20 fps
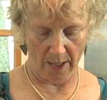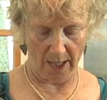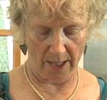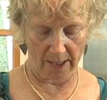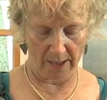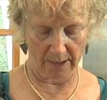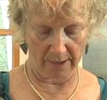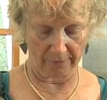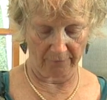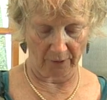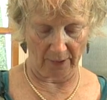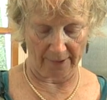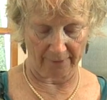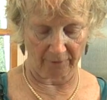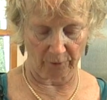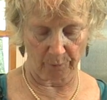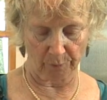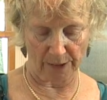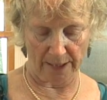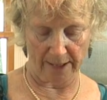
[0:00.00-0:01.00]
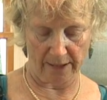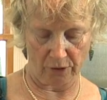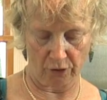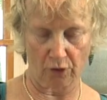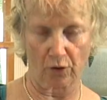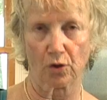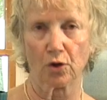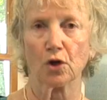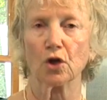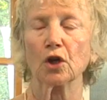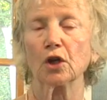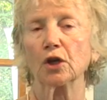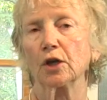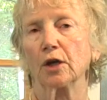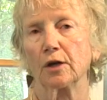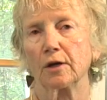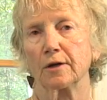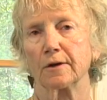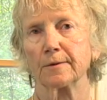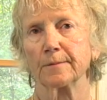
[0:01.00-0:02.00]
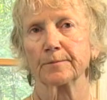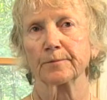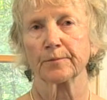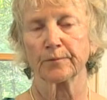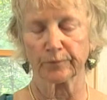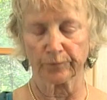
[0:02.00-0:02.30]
And as I explained earlier,